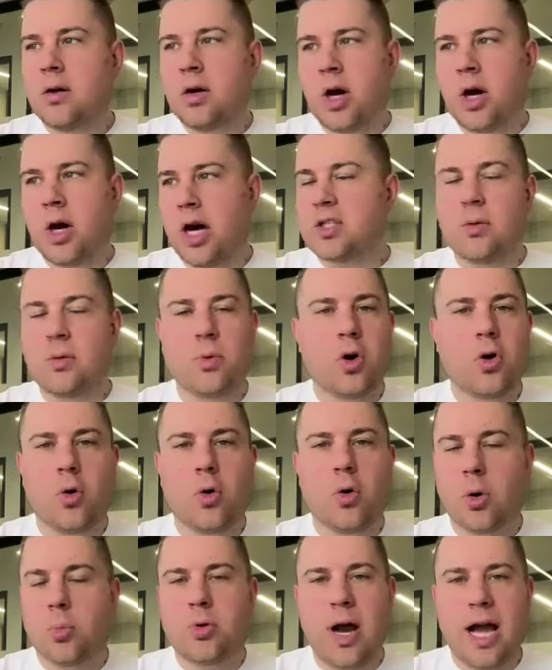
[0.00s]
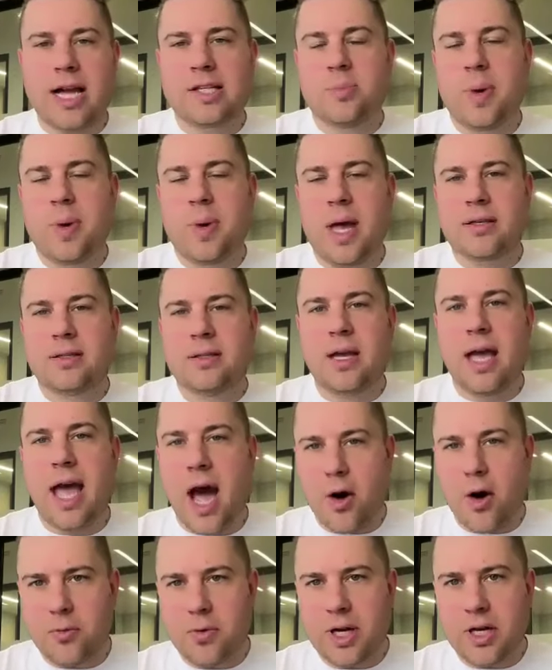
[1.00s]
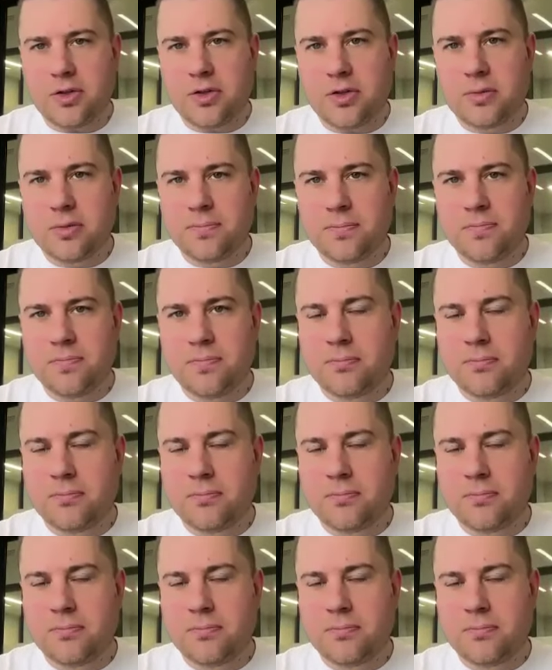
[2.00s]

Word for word: customer or prospect outreach.